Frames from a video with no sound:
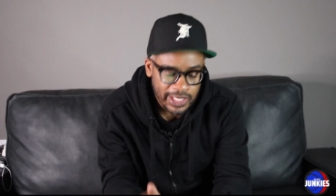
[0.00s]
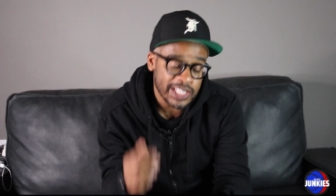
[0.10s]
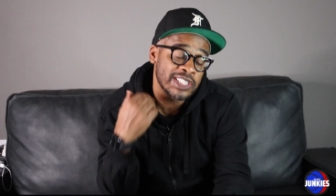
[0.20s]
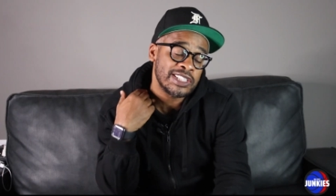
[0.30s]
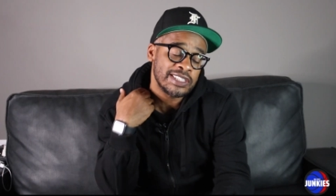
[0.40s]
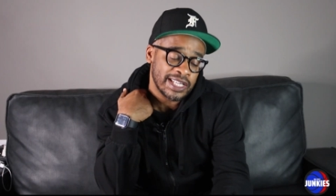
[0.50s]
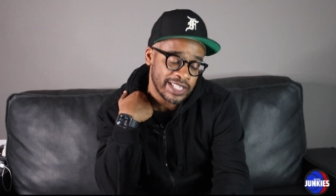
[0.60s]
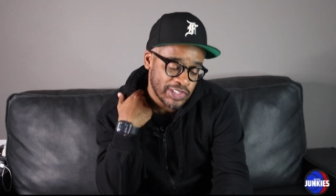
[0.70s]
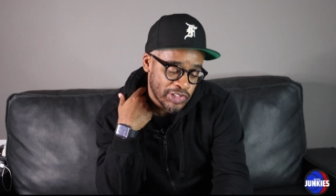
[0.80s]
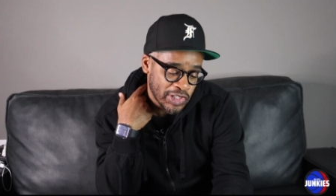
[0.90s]
next, this is not
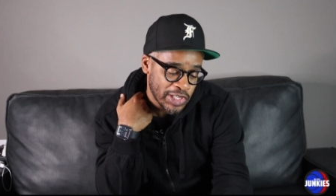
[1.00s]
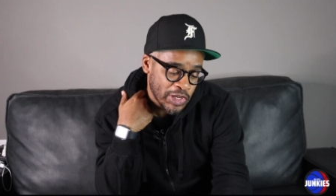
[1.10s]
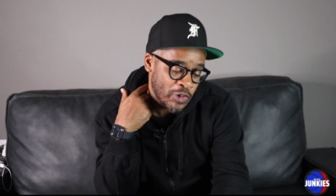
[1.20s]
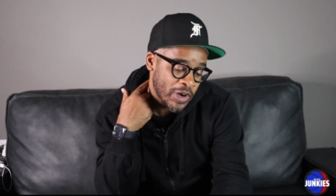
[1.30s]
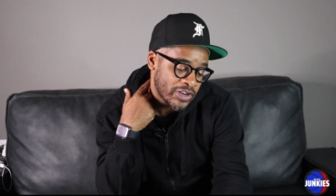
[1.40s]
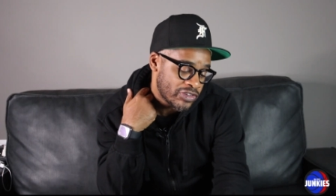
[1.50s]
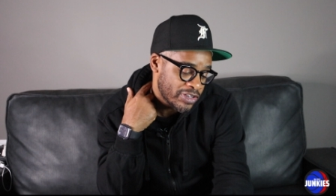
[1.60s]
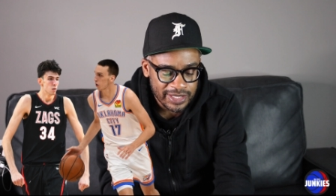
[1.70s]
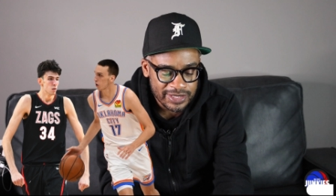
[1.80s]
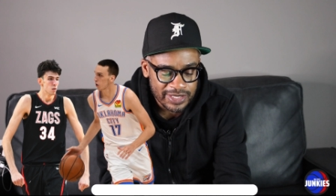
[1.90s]
necessarily a
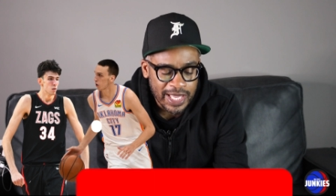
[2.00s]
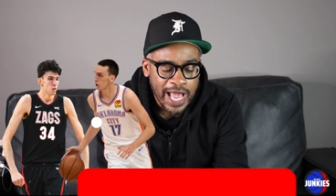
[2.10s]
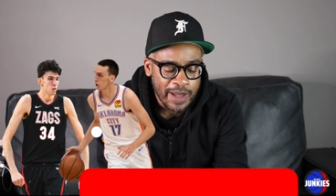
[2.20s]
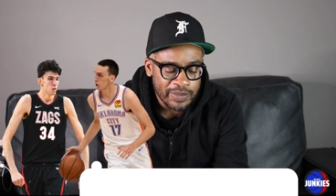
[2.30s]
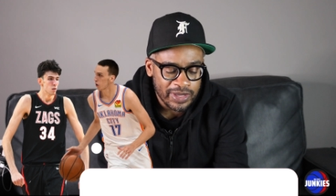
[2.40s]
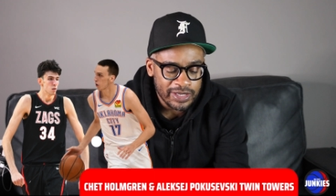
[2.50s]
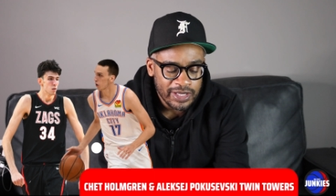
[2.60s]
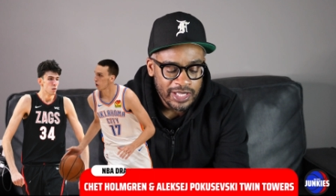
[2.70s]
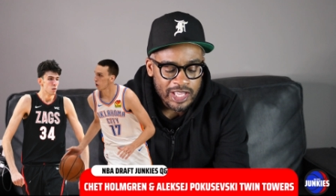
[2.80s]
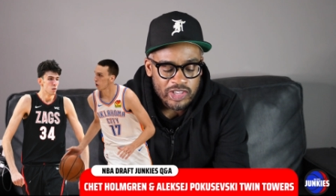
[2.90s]
question; it's a comment.
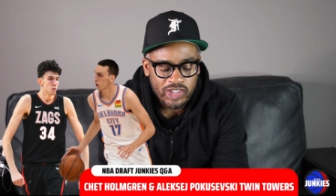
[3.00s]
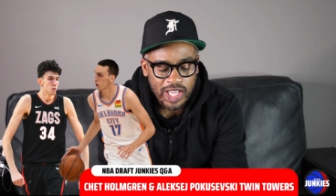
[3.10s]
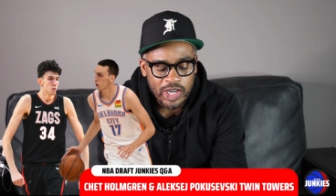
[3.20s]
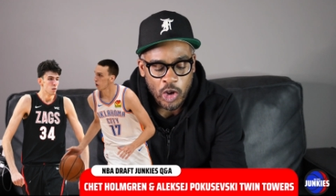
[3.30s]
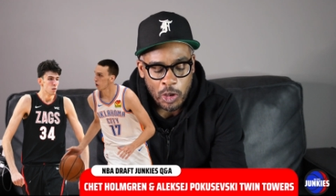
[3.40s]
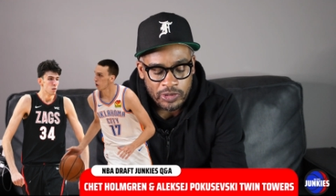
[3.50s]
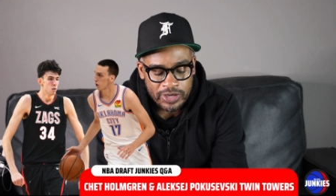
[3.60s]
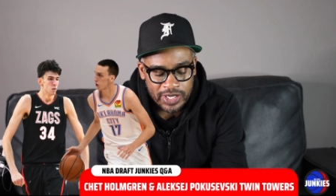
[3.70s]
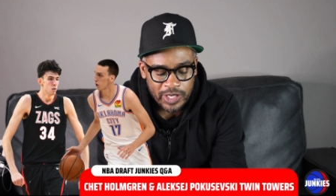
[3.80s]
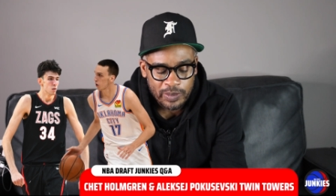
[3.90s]
Chet
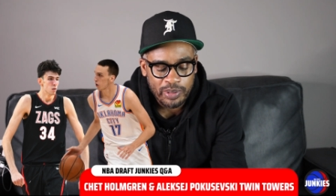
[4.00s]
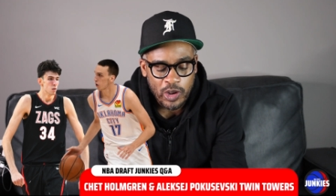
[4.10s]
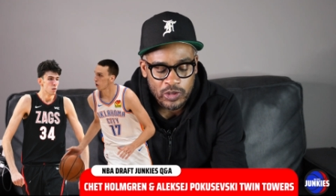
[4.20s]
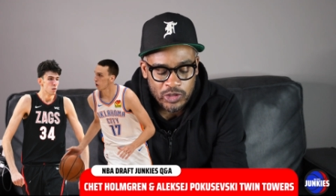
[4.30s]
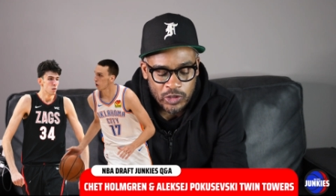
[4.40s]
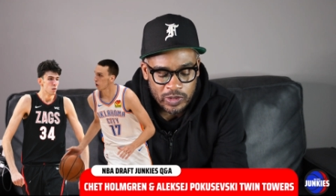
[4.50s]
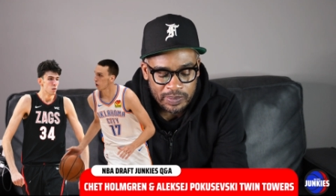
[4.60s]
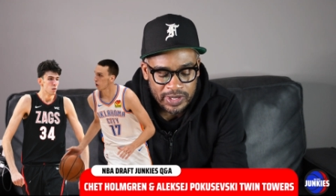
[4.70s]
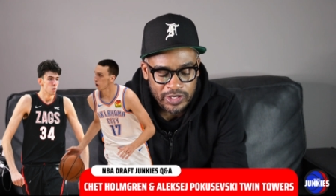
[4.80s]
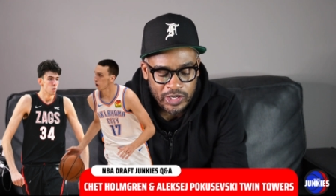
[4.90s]
Holmgren and Poku would
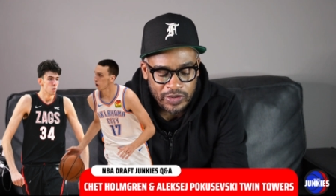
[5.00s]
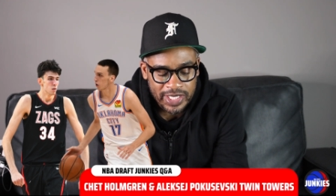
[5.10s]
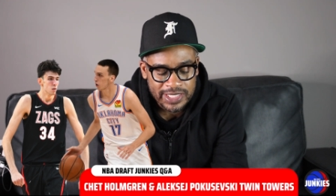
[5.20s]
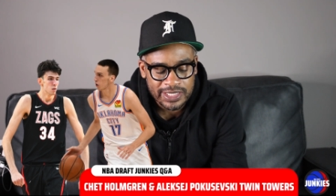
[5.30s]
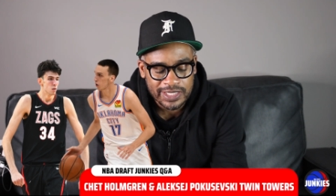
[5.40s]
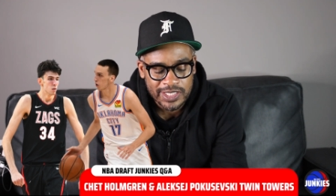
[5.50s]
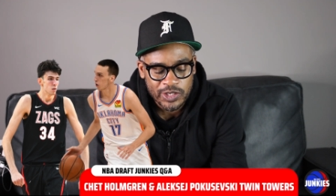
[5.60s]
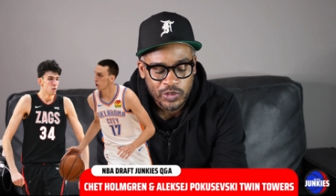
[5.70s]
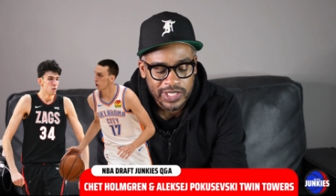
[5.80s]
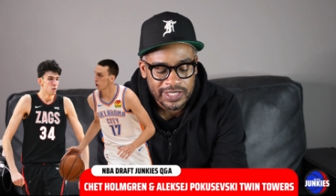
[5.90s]
be the craziest
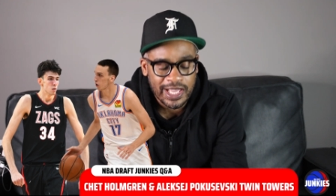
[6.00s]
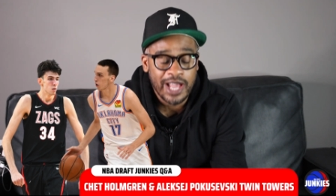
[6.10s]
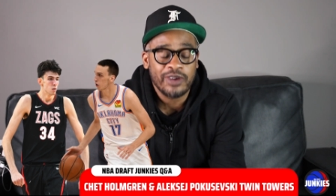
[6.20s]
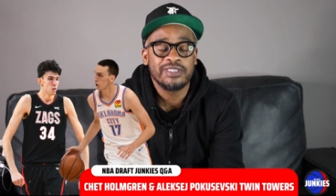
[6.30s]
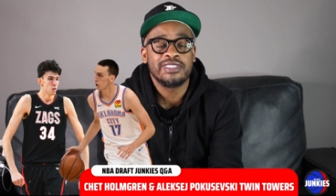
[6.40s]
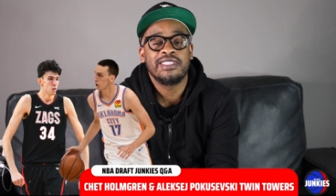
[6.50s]
twin towers.